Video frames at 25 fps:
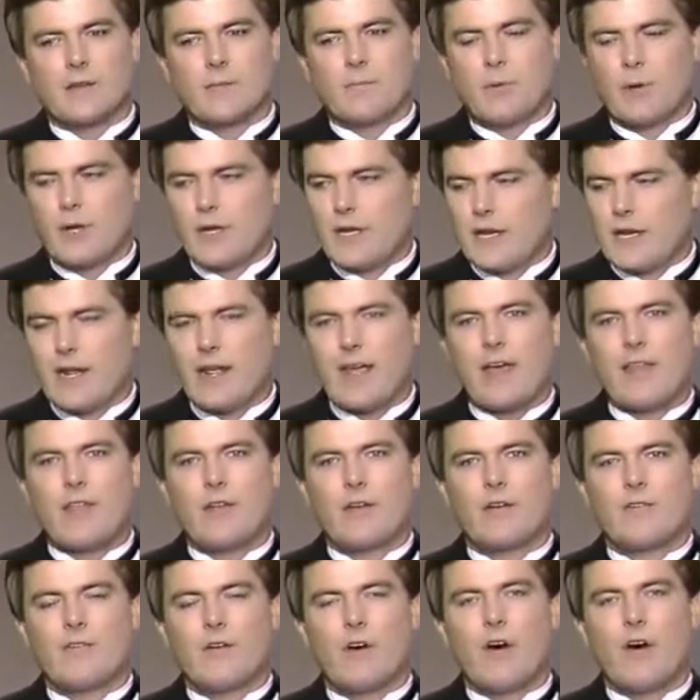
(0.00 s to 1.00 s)
the putting
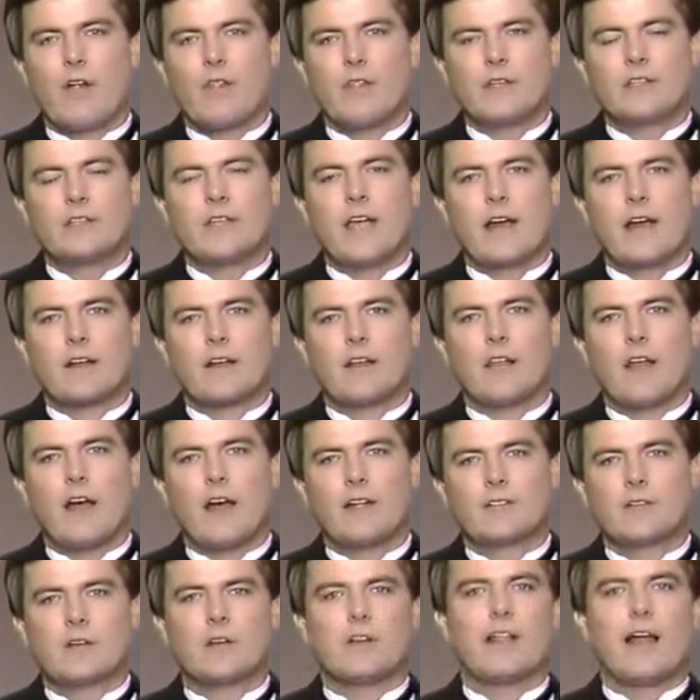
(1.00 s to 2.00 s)
together of all the
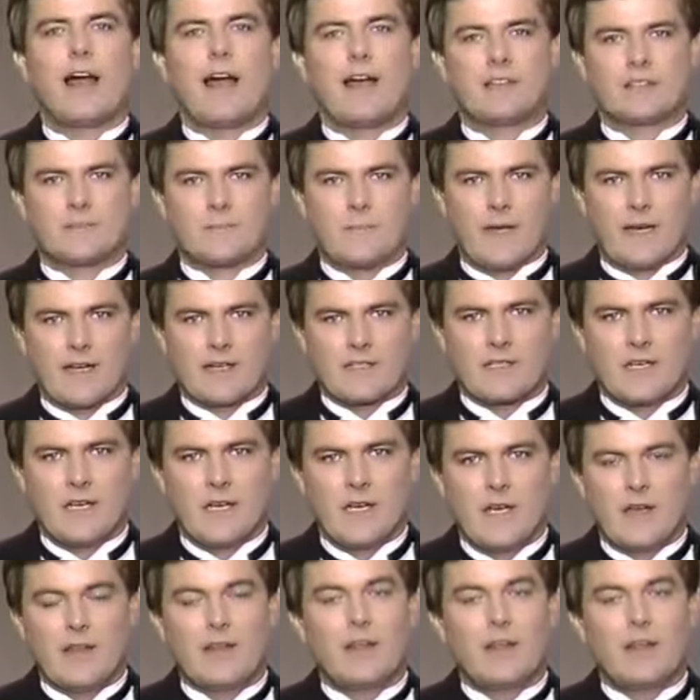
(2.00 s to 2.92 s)
technological aspects